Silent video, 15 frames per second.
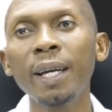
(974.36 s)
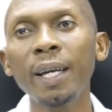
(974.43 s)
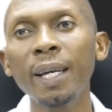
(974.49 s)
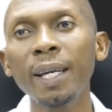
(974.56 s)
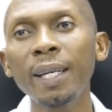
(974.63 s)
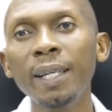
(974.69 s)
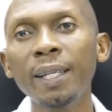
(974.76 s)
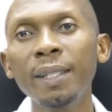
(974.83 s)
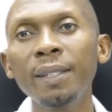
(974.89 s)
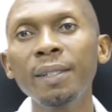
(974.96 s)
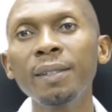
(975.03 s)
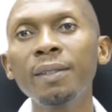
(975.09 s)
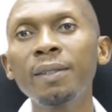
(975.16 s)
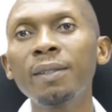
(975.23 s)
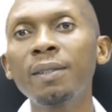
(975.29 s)

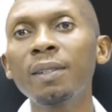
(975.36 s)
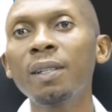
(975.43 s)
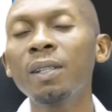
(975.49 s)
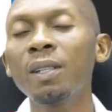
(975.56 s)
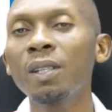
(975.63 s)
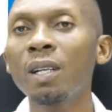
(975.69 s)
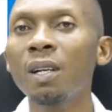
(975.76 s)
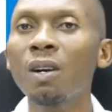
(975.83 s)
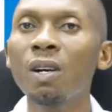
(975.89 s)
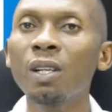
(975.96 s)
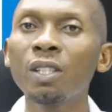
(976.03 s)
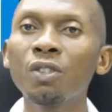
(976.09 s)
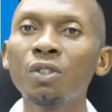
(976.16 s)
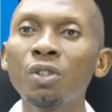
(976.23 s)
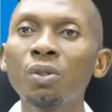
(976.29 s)
is another
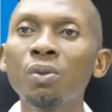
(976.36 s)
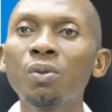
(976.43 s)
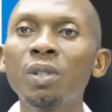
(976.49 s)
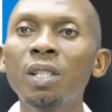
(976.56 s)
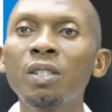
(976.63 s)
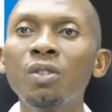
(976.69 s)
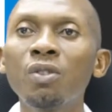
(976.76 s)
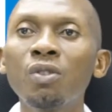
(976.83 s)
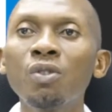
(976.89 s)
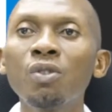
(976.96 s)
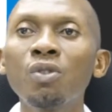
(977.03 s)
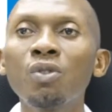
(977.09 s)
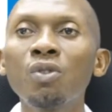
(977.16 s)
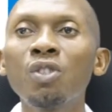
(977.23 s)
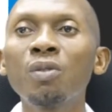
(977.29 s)
garden tool that is
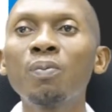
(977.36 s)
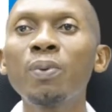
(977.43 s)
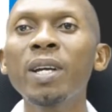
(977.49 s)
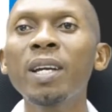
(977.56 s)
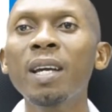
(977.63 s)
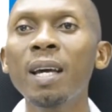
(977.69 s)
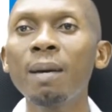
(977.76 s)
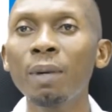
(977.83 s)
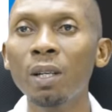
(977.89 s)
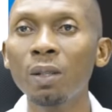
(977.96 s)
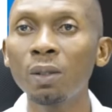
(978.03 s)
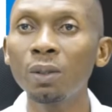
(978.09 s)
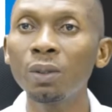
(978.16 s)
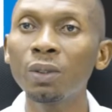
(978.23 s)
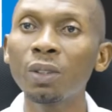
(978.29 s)
used to spray
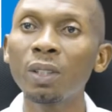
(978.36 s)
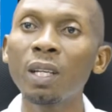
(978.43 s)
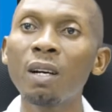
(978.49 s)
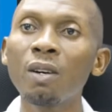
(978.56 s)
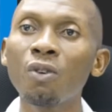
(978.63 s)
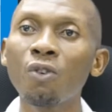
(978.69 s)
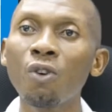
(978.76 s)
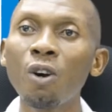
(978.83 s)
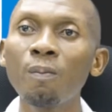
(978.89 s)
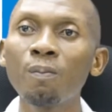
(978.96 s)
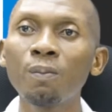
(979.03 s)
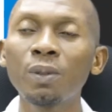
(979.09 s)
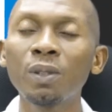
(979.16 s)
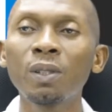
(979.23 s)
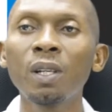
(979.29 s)
chemicals on our
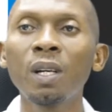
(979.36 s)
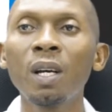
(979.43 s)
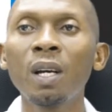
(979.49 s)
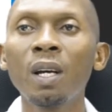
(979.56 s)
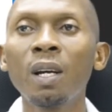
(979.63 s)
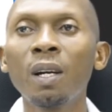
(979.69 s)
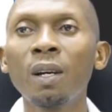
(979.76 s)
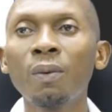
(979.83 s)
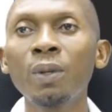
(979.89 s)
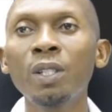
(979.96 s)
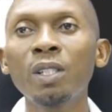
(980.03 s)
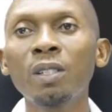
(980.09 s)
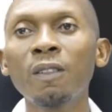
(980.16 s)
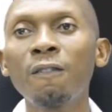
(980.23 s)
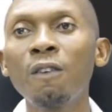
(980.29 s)
crops which
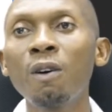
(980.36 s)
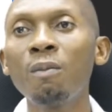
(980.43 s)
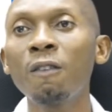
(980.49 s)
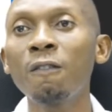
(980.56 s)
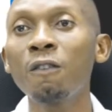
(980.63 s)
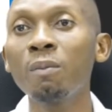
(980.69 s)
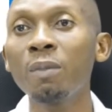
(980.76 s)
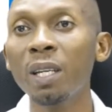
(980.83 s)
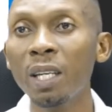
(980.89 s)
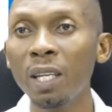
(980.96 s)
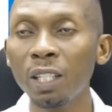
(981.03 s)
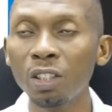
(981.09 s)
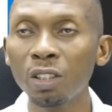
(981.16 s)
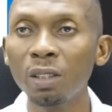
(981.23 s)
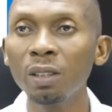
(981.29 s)
is a form of
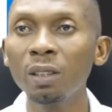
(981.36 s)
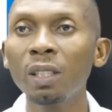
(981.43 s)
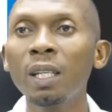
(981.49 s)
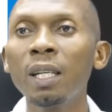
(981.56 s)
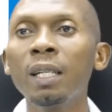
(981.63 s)
fumigation.